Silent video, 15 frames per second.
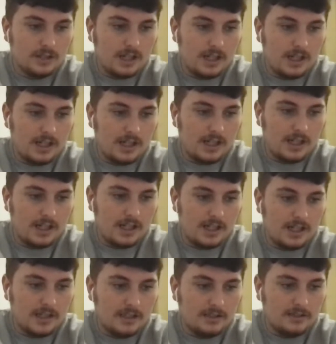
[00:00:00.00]

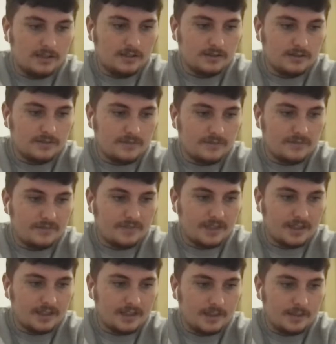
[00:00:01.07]

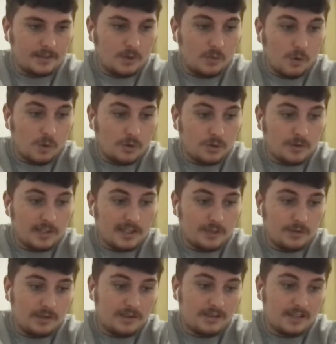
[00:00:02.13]
Then we got Walsall against
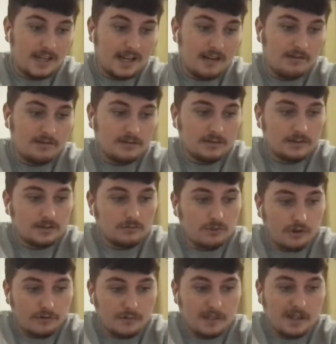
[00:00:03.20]
Swindon Town.
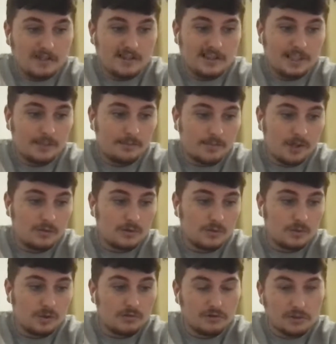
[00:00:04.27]
Rotherham United against Bolton
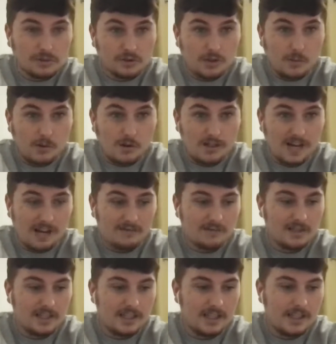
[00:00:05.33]
Wanderers or Stockport
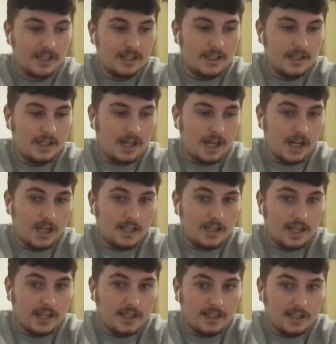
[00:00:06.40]
County.
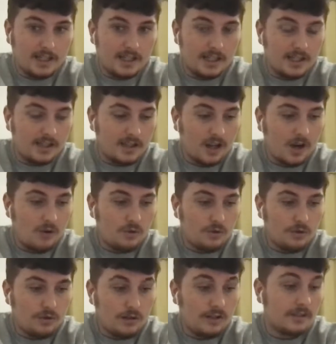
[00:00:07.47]
Gateshead or
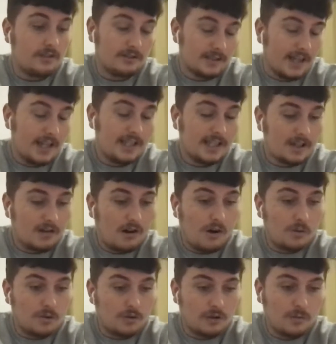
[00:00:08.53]

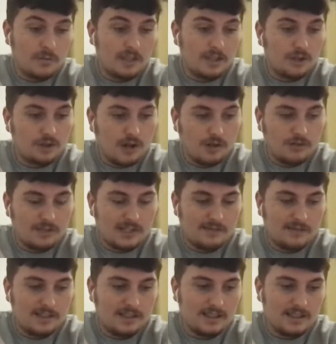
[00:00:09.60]
Altrincham against Charlton
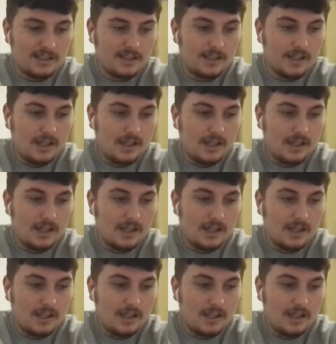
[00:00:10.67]
Athletic.